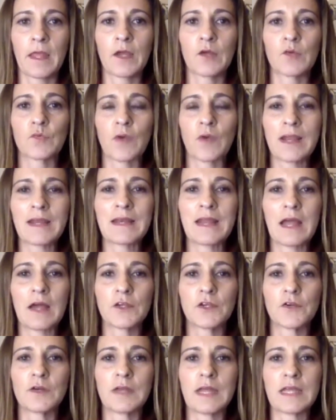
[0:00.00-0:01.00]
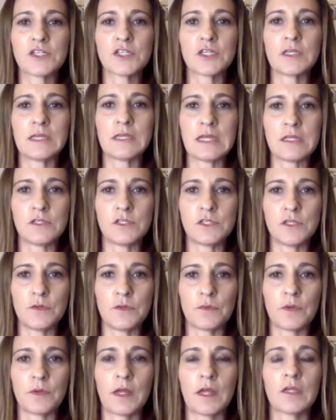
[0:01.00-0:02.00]
Right now, your nation needs you.
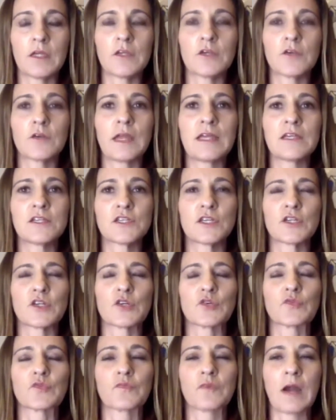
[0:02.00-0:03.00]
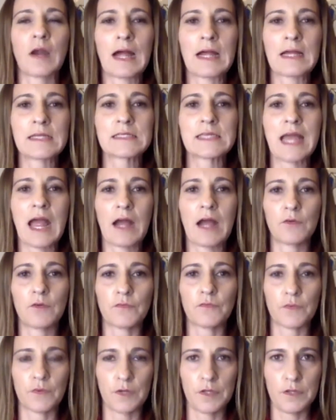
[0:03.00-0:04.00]
Your nation cries out
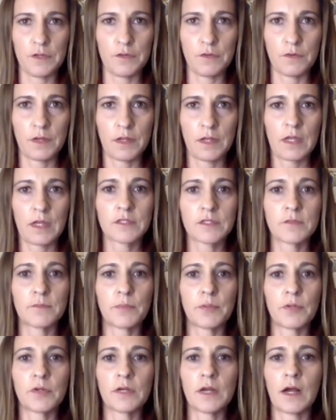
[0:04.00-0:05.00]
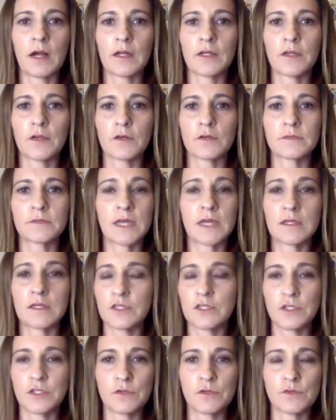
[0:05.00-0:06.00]
for you to put on your tennis
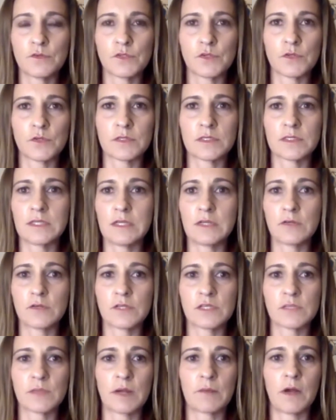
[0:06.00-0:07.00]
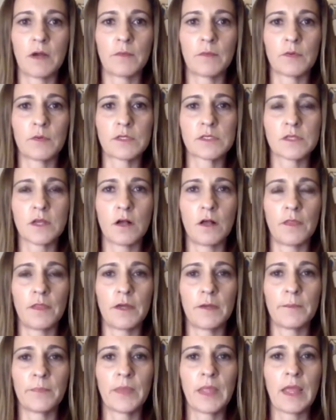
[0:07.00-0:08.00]
shoes or sneakers, as my mom always called
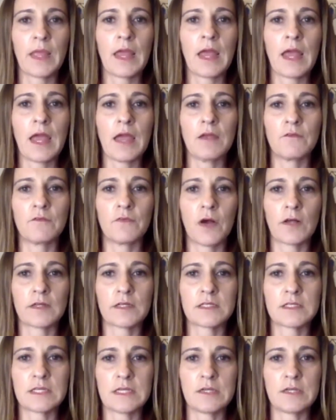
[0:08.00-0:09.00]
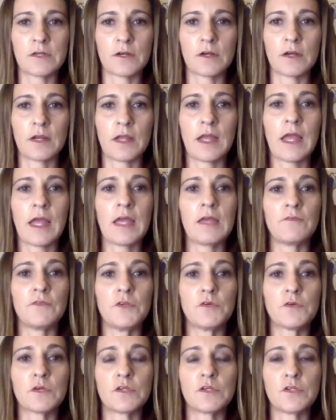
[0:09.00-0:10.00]
them, and volunteer. If you
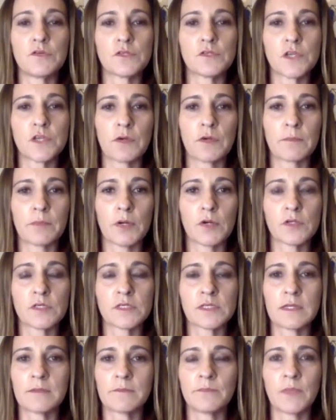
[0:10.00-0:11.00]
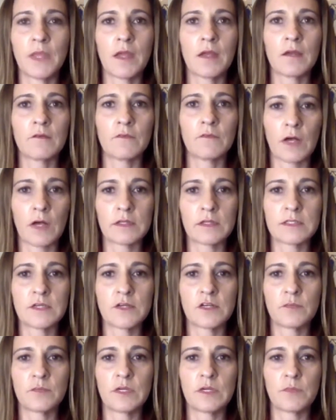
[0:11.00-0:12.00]
can do so in person, volunteer
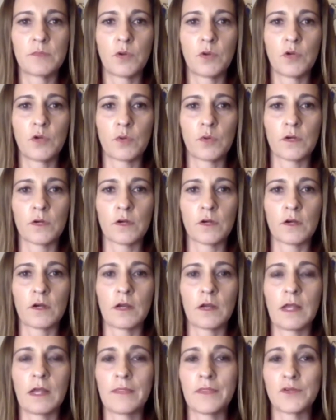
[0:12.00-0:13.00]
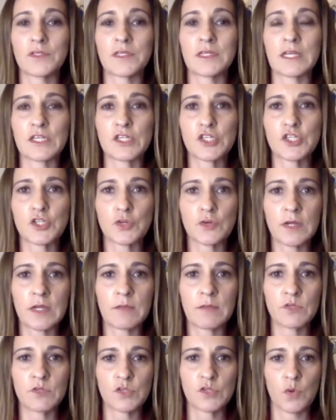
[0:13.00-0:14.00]
to be a poll worker. There's an extreme
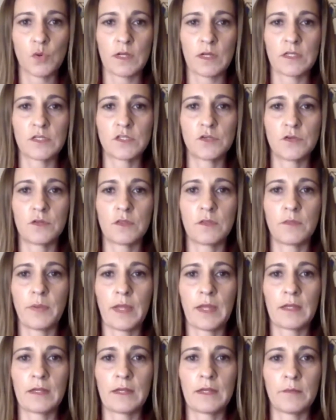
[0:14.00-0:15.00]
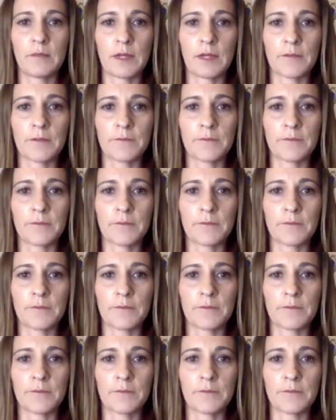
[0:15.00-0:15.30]
shortage due to the pandemic.